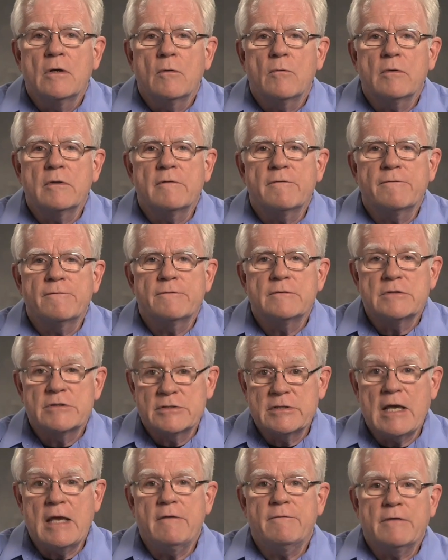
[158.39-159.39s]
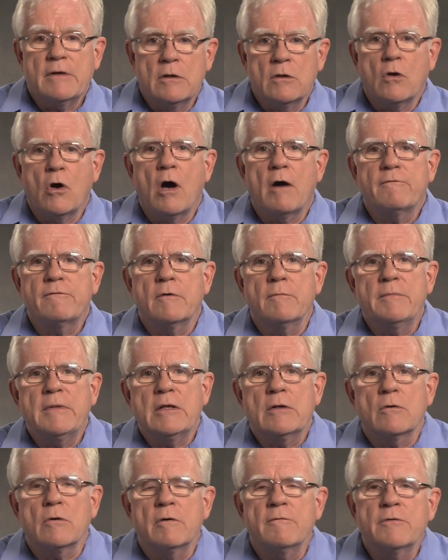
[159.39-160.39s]
with a safe and lawful
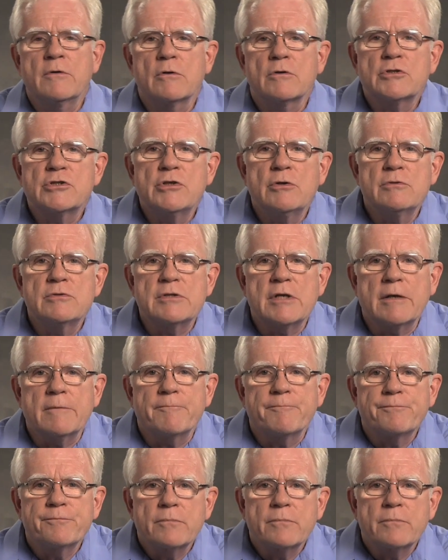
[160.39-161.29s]
meter of your choosing.